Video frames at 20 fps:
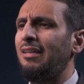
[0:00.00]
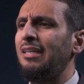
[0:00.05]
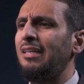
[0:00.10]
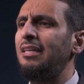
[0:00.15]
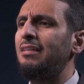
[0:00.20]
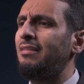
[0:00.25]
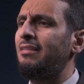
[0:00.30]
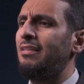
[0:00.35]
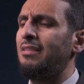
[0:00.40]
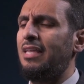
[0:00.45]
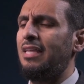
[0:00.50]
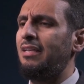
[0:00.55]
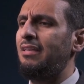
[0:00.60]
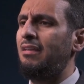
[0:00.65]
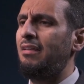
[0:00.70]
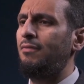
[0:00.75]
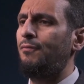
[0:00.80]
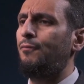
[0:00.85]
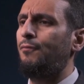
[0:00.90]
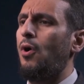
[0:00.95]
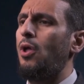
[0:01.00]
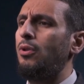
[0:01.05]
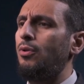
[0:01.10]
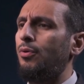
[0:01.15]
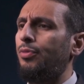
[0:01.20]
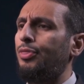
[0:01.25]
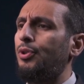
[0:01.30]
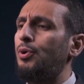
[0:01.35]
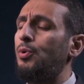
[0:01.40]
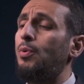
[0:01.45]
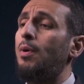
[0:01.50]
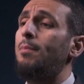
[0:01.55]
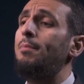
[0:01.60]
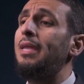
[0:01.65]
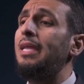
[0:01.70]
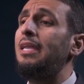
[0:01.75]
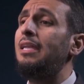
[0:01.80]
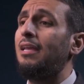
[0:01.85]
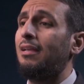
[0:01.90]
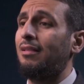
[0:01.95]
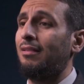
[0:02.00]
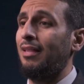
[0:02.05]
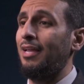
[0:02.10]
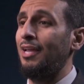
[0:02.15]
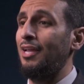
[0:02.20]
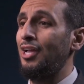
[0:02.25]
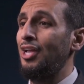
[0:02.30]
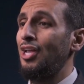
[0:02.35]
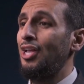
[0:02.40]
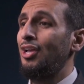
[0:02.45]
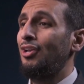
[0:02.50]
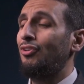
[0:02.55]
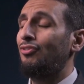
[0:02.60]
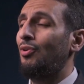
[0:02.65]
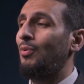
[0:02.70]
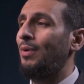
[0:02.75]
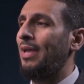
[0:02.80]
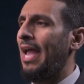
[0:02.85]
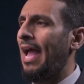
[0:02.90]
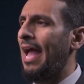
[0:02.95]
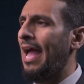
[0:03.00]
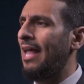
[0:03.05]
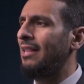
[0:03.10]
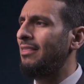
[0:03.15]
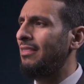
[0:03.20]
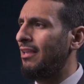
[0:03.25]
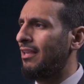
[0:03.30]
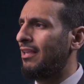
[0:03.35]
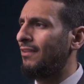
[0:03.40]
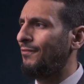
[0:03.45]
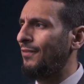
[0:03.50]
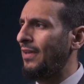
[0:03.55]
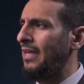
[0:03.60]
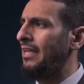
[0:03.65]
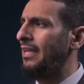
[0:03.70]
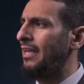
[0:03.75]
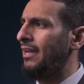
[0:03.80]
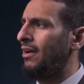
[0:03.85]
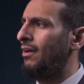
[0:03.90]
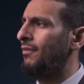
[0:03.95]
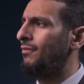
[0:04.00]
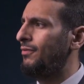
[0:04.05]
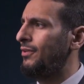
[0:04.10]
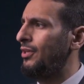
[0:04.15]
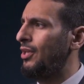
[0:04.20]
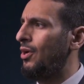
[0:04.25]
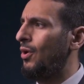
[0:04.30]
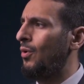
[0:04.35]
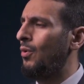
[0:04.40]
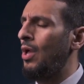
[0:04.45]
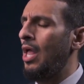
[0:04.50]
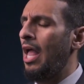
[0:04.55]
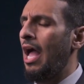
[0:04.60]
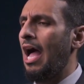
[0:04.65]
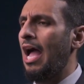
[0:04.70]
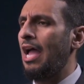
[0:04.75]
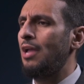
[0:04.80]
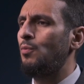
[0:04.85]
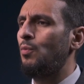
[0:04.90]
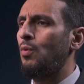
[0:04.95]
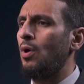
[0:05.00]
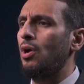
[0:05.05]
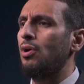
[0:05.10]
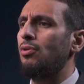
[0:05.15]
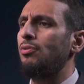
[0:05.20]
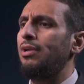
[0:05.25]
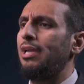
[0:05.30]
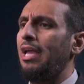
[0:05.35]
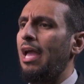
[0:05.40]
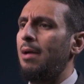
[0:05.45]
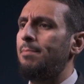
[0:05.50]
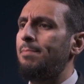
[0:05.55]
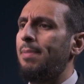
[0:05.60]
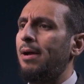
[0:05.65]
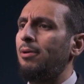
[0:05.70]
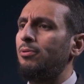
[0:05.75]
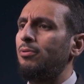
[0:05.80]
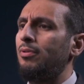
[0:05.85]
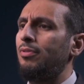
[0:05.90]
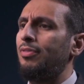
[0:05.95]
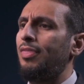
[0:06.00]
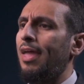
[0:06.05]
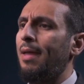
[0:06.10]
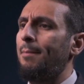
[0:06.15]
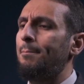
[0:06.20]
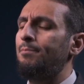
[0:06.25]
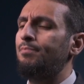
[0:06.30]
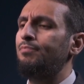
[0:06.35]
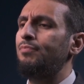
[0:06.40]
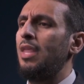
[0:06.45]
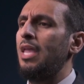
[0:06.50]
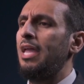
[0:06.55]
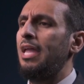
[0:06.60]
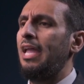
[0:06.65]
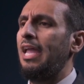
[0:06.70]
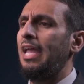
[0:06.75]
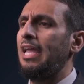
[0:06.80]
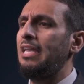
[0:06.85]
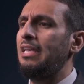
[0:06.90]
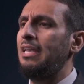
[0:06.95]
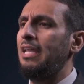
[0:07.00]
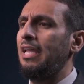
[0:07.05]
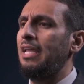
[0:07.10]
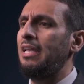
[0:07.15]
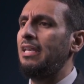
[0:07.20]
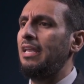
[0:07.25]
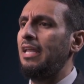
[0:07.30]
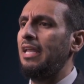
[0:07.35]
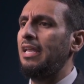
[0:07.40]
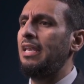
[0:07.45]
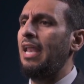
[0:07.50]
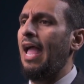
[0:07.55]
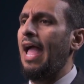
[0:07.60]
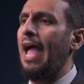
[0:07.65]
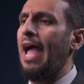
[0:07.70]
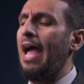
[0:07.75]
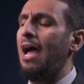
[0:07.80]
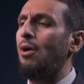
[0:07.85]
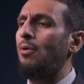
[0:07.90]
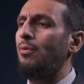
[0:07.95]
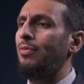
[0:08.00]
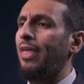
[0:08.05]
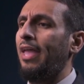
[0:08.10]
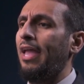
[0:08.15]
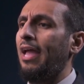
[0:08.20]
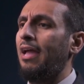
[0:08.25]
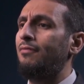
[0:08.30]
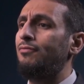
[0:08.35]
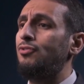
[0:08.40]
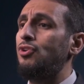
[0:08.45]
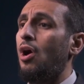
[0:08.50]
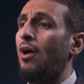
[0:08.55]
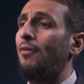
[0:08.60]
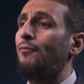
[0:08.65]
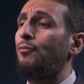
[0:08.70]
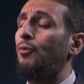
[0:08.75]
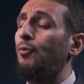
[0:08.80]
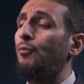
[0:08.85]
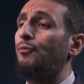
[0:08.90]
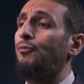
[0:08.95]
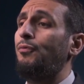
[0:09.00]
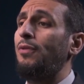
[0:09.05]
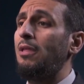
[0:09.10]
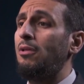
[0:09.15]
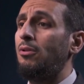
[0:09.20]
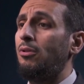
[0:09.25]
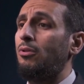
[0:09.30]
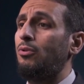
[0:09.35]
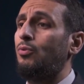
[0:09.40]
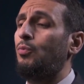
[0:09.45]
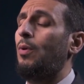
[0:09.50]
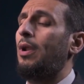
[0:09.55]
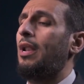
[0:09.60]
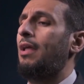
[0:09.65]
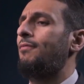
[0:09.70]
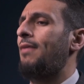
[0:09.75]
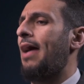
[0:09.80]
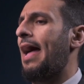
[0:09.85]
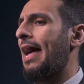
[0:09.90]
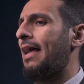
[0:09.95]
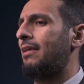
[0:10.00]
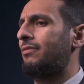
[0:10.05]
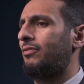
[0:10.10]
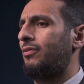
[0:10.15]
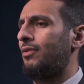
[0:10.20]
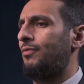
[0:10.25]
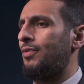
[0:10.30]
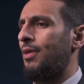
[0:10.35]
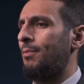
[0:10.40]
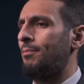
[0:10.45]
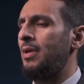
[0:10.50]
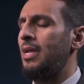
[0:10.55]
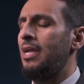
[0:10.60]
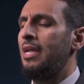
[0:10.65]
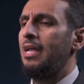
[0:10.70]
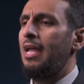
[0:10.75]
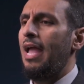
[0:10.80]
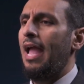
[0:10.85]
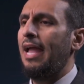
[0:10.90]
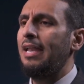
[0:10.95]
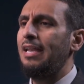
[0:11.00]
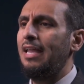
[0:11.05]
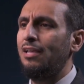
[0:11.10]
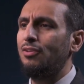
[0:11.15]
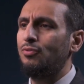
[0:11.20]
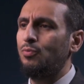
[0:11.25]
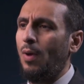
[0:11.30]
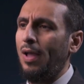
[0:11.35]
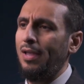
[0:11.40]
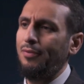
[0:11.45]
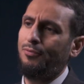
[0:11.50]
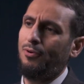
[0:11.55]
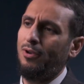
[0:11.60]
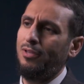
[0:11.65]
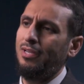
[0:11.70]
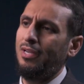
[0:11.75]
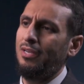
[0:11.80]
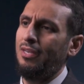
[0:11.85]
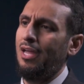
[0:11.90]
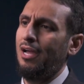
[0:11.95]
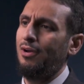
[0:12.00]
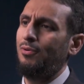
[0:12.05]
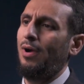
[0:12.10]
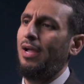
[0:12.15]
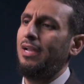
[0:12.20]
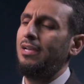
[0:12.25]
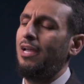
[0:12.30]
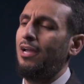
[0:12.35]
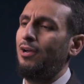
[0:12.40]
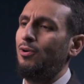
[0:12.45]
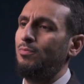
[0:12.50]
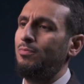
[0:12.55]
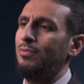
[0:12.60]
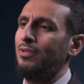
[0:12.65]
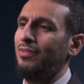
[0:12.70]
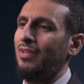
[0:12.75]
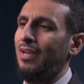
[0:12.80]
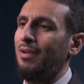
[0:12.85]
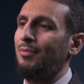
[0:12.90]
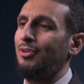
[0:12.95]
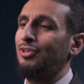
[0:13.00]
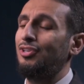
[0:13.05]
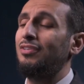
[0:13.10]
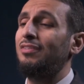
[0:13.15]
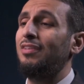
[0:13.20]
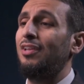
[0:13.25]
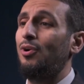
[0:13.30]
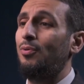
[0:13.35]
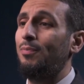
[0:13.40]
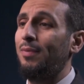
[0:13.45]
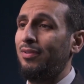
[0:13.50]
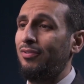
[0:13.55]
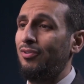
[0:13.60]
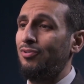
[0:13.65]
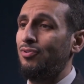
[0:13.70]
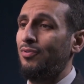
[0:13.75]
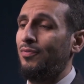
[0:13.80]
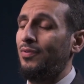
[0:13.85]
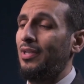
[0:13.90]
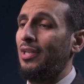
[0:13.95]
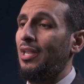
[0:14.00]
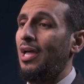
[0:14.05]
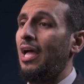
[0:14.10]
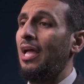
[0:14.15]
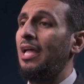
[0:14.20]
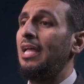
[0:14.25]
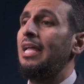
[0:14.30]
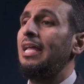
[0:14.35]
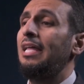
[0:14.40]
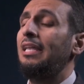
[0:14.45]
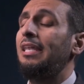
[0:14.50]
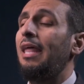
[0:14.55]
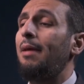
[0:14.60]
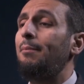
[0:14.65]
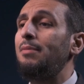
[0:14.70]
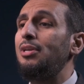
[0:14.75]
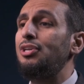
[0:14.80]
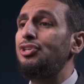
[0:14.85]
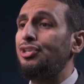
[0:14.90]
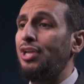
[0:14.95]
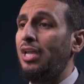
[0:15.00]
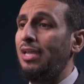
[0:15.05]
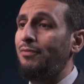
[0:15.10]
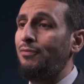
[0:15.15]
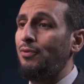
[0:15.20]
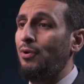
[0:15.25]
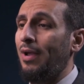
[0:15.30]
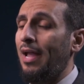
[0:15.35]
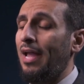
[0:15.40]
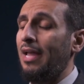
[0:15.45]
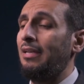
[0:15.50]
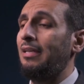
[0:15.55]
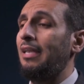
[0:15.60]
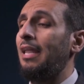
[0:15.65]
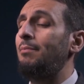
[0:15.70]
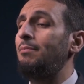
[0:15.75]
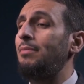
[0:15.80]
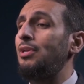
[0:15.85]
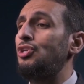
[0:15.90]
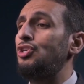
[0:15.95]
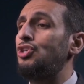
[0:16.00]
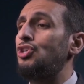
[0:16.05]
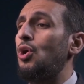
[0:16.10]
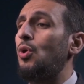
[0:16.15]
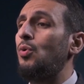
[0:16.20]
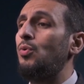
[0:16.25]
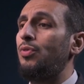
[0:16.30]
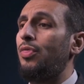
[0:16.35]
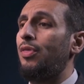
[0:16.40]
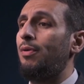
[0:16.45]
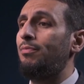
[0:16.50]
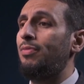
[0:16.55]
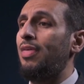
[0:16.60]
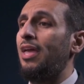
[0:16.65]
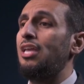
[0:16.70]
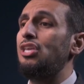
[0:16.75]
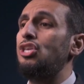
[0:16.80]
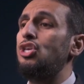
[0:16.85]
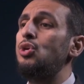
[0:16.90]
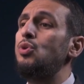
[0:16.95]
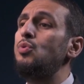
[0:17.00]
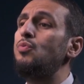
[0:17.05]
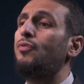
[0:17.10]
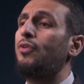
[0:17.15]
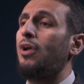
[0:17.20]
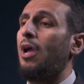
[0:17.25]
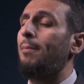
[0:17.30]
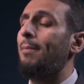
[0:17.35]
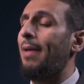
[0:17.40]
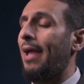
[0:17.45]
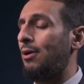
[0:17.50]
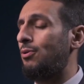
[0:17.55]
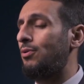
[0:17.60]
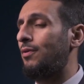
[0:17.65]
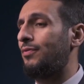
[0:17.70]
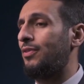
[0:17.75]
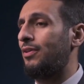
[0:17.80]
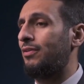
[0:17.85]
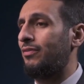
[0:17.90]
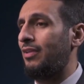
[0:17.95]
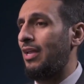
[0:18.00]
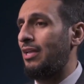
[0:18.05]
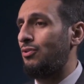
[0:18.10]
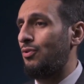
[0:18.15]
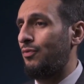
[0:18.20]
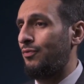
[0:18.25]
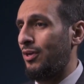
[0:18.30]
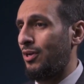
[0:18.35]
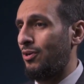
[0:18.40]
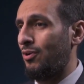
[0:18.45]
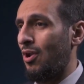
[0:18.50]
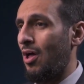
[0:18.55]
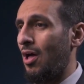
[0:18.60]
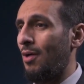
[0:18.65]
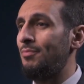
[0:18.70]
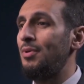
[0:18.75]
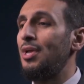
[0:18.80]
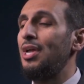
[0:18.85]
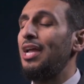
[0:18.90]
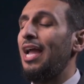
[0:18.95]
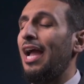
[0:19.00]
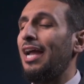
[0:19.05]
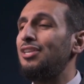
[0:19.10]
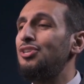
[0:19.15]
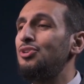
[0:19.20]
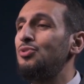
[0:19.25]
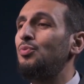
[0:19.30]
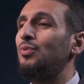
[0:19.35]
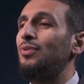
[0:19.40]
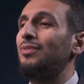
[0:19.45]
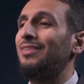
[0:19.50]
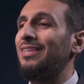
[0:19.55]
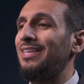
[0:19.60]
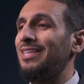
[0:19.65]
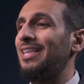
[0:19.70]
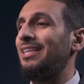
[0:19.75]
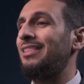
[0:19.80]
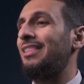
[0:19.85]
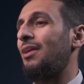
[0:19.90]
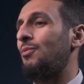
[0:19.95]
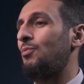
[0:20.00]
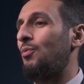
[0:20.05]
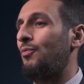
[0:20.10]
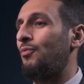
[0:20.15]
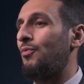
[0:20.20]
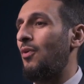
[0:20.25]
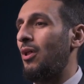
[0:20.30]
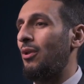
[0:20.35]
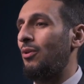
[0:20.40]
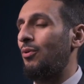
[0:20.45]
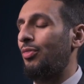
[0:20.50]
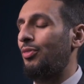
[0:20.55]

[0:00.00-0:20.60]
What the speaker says: listen, they didn't follow through immediately. So he had this feeling of, you know, I worry about them in how they have not fulfilled what I've asked of them. And his wife, radiallahu anha, Umm Salama, she said, O Messenger of Allah, let me shave your head. Let me show them that you've come out of the state of ihram and you will see that they will follow